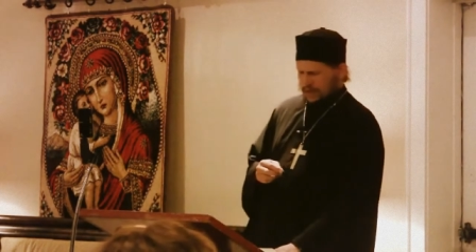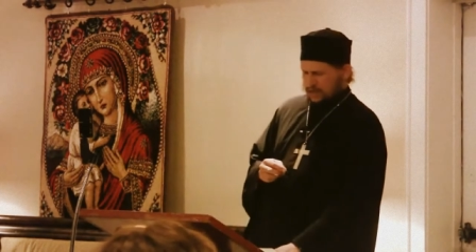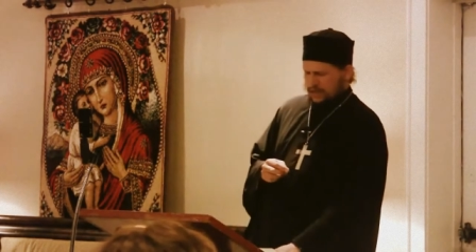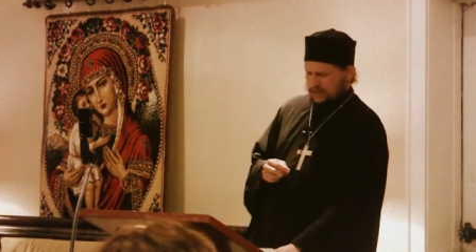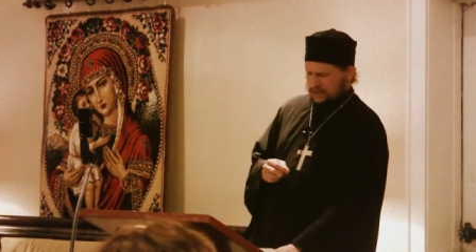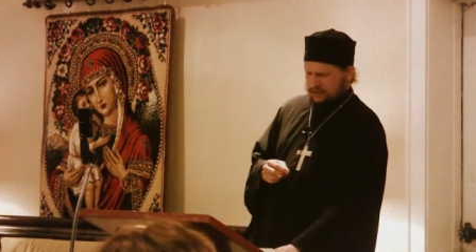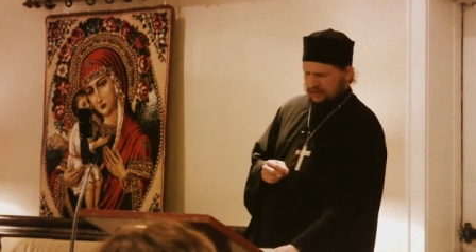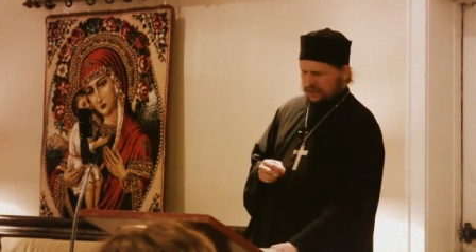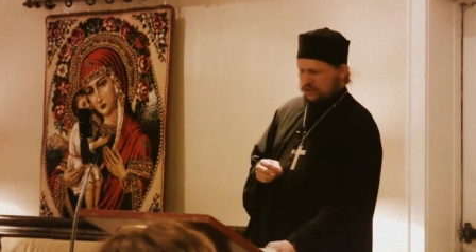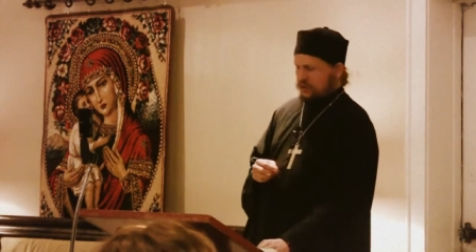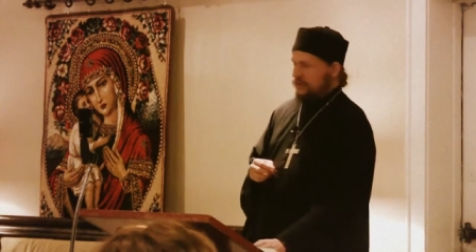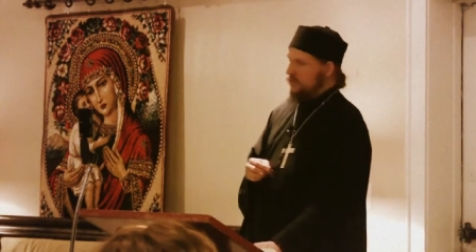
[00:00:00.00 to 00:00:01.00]
He
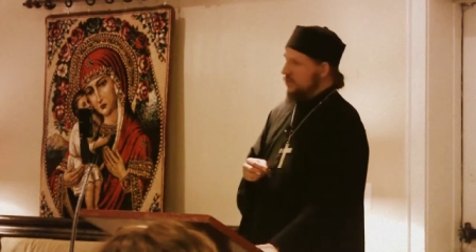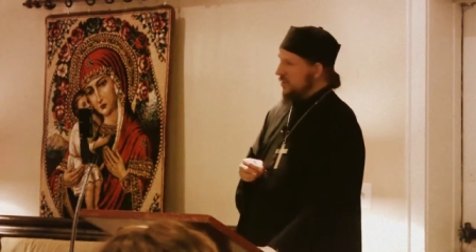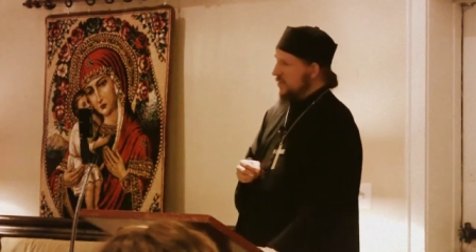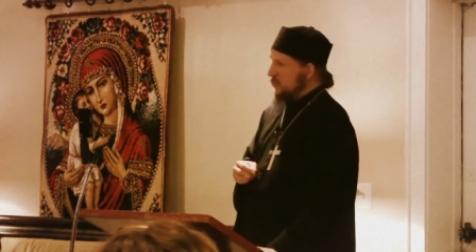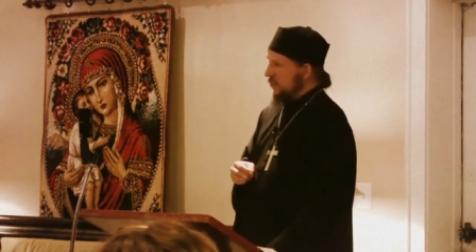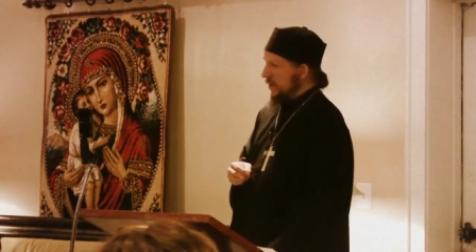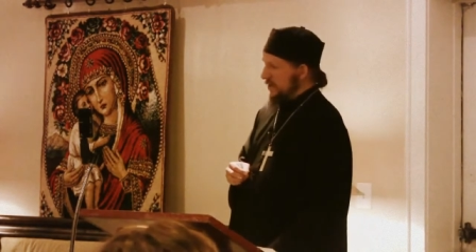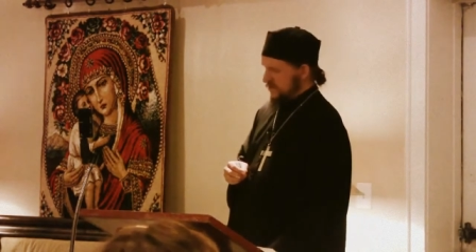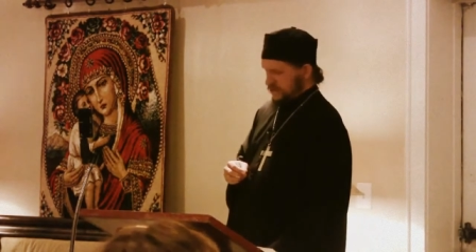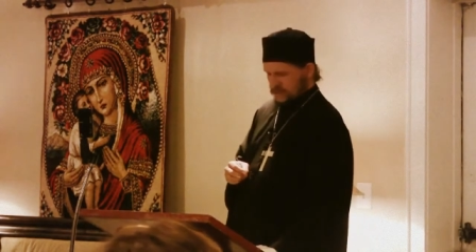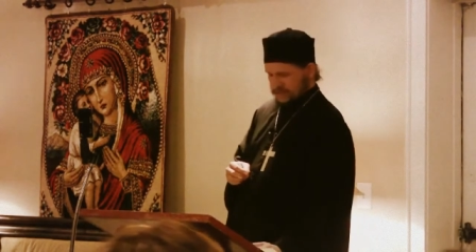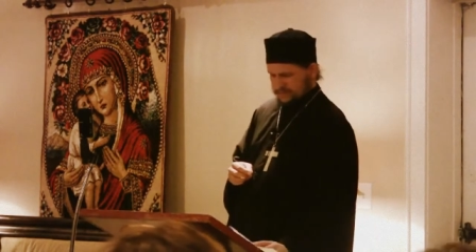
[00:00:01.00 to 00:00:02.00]
understood who it really
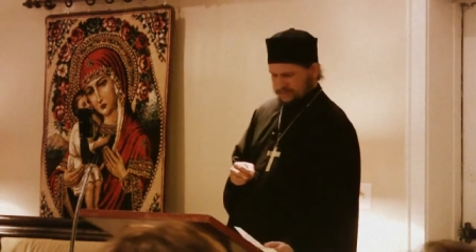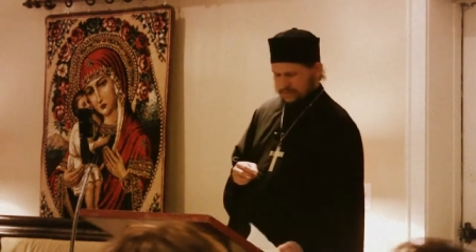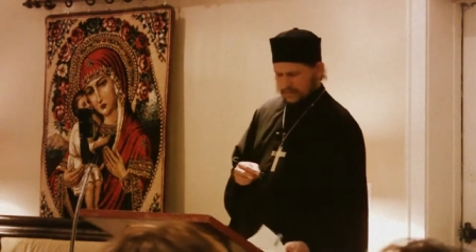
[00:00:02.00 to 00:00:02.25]
was